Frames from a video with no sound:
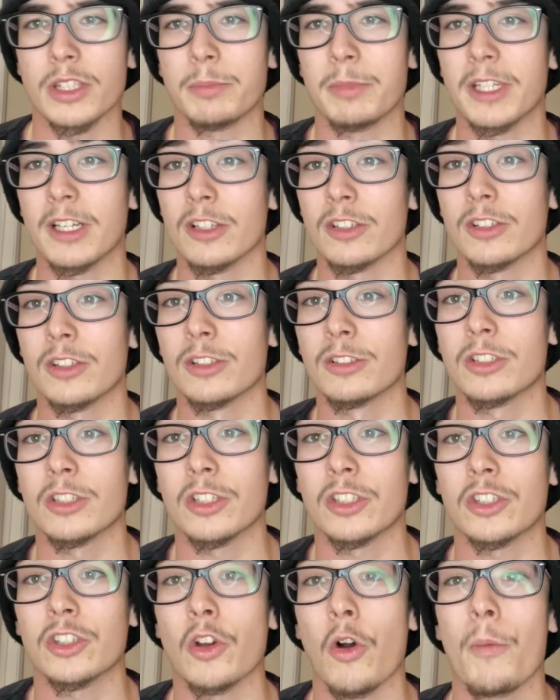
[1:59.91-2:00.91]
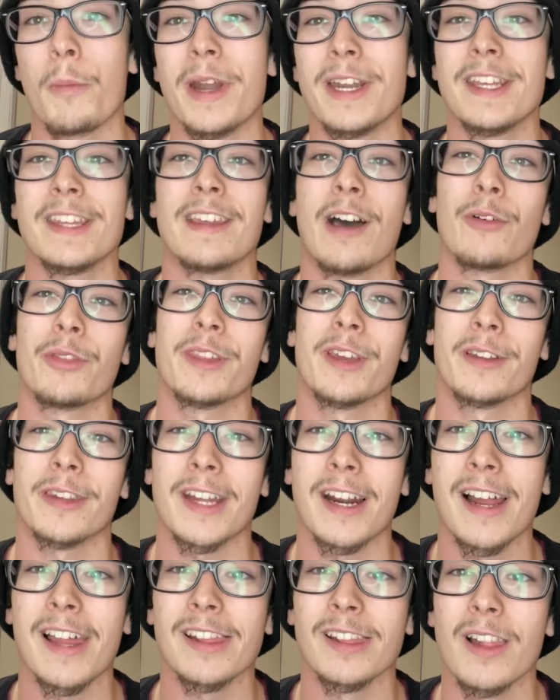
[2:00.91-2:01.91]
because there's just so many out there that
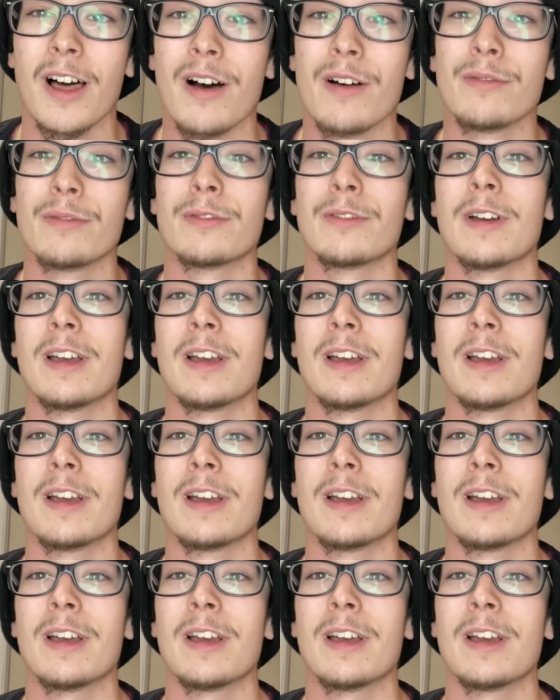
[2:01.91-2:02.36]
I love